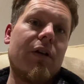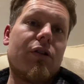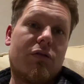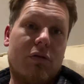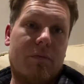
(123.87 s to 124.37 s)

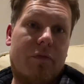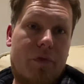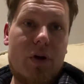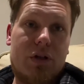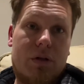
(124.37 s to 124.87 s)
So
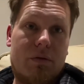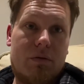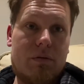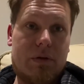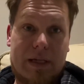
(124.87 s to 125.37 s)
first
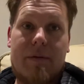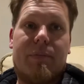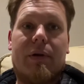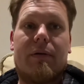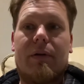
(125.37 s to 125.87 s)
tip
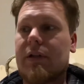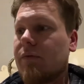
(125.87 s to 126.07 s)
is,